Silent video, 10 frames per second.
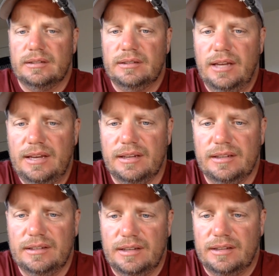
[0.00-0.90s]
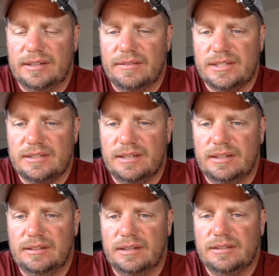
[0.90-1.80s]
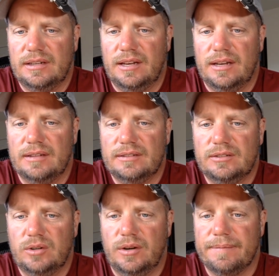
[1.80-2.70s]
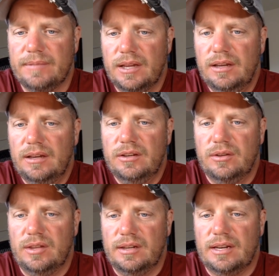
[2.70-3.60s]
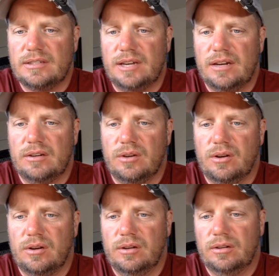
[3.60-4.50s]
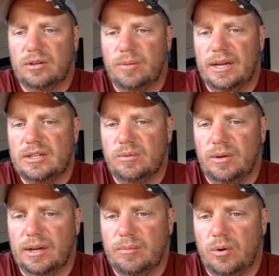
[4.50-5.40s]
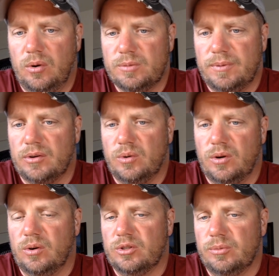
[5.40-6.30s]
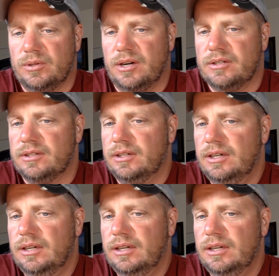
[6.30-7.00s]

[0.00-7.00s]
Hey, yeah, David says, nice. And Troy, you think the next-gen Tacoma engine will get more horsepower and torque or supercharger?